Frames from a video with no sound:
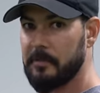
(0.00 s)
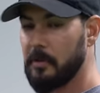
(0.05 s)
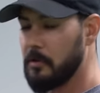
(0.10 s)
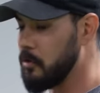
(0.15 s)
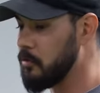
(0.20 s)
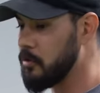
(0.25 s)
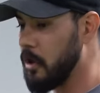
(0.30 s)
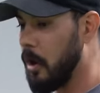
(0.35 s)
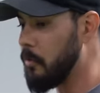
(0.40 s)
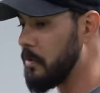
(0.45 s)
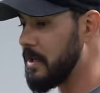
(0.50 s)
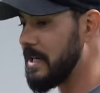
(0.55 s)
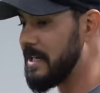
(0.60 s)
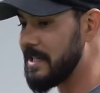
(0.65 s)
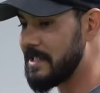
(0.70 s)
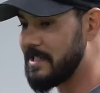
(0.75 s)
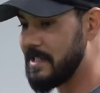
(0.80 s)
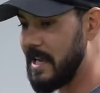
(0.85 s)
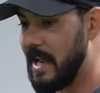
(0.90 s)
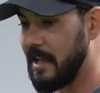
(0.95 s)
So you don't need
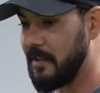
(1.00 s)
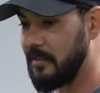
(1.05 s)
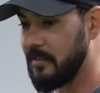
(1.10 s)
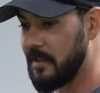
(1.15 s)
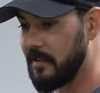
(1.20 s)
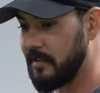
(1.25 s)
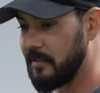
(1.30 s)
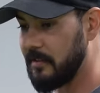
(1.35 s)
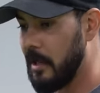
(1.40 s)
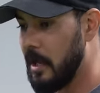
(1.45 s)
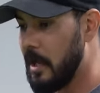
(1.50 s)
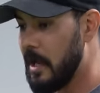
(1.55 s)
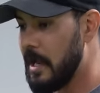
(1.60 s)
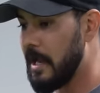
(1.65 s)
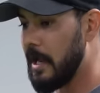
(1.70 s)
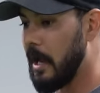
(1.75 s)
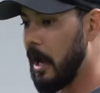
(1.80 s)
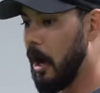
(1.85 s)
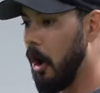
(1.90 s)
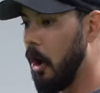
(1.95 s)
to take this
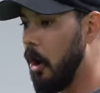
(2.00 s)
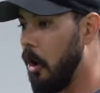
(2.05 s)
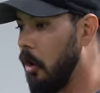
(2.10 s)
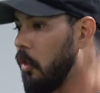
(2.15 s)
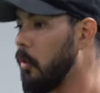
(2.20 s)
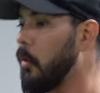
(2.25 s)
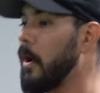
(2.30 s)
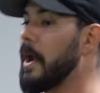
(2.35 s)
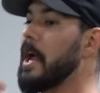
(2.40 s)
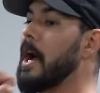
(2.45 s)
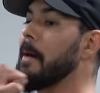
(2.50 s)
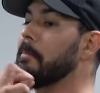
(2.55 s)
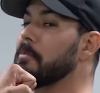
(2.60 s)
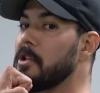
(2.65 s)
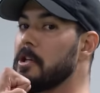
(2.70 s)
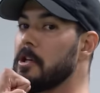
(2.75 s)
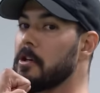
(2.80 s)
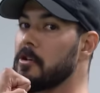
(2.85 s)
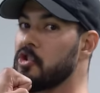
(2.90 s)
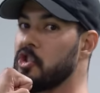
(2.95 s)
all the way up
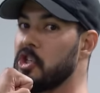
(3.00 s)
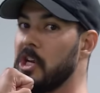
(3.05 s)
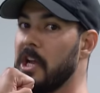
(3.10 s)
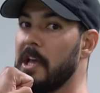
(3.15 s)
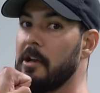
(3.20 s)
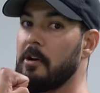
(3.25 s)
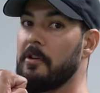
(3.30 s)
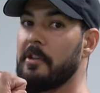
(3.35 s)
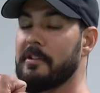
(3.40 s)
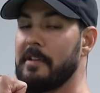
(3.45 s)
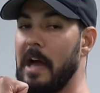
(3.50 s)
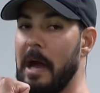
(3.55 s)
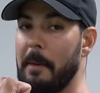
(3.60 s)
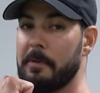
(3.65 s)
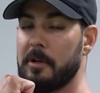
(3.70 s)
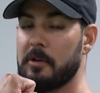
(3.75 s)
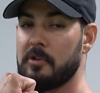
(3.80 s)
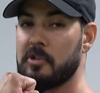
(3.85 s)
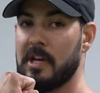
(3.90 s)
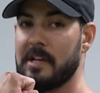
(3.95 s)
to your chin or the
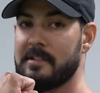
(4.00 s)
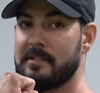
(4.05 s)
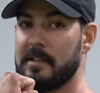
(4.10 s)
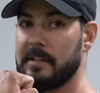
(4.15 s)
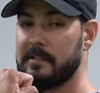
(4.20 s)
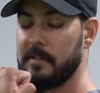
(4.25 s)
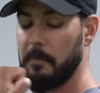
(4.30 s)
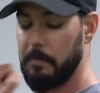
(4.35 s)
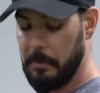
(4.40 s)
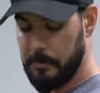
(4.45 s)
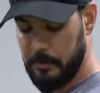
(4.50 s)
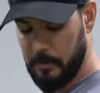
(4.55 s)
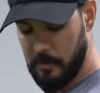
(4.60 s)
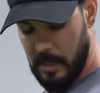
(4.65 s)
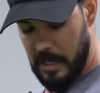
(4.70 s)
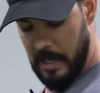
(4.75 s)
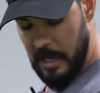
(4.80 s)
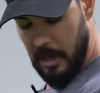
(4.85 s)
top of your chest like some people do.